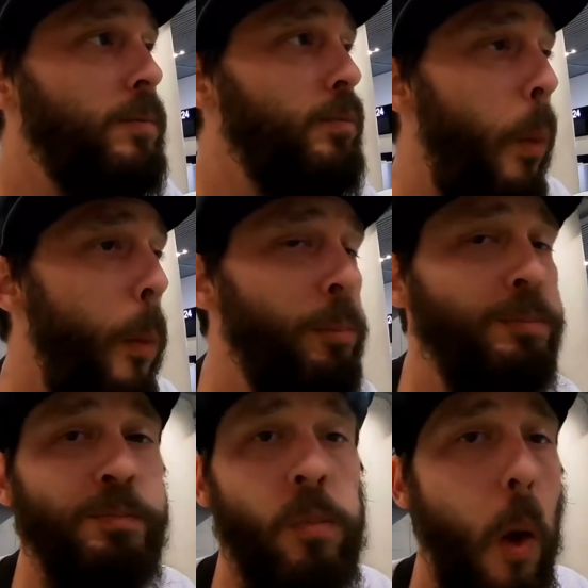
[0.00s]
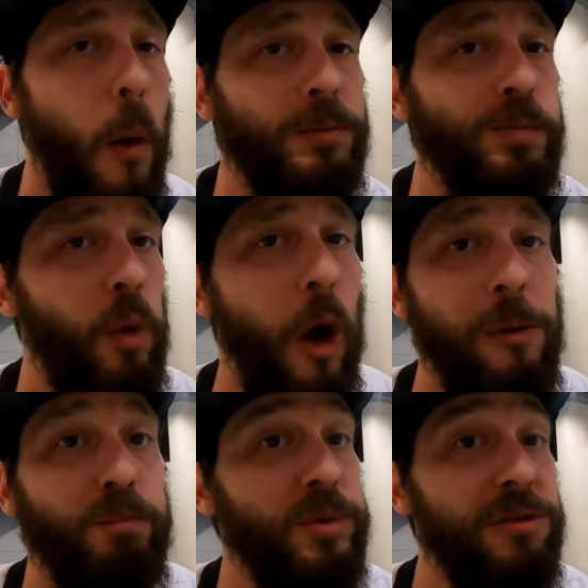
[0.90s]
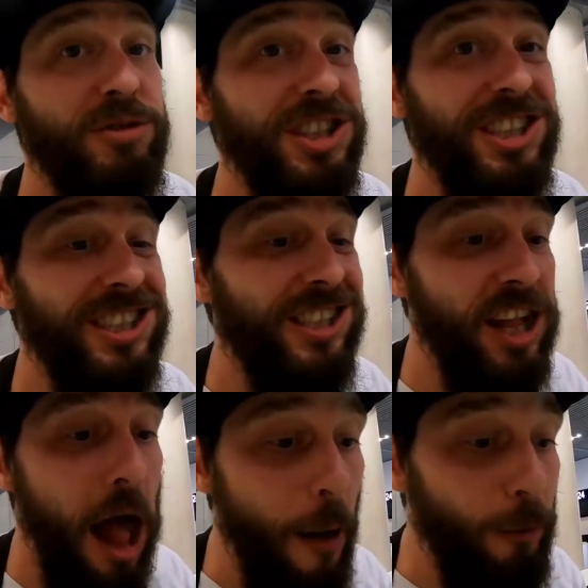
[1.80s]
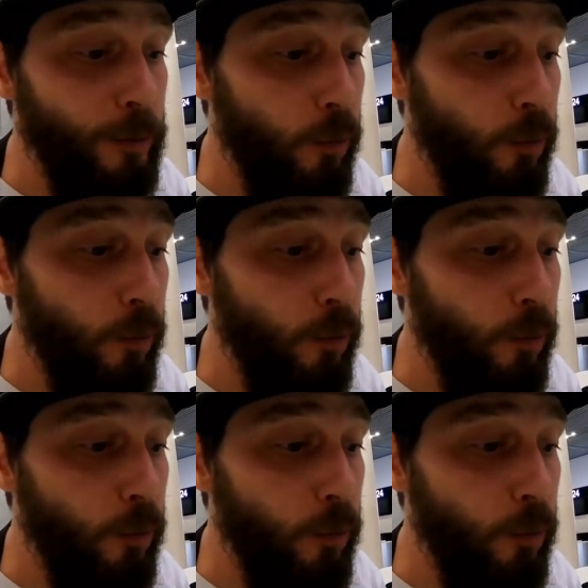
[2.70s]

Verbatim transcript: Mm. Definitely needed that.